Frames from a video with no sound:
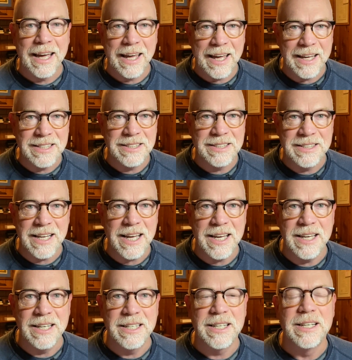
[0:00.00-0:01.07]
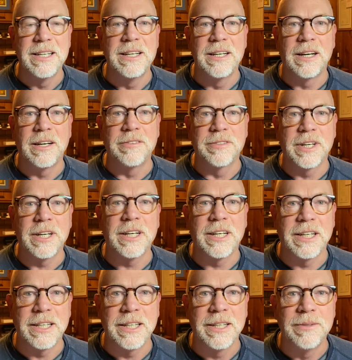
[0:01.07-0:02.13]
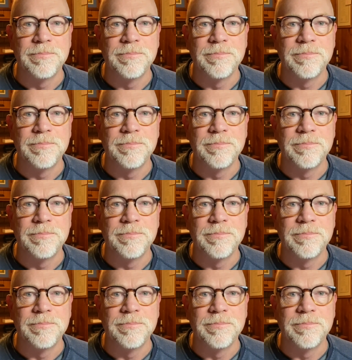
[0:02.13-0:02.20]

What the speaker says: chesed of God.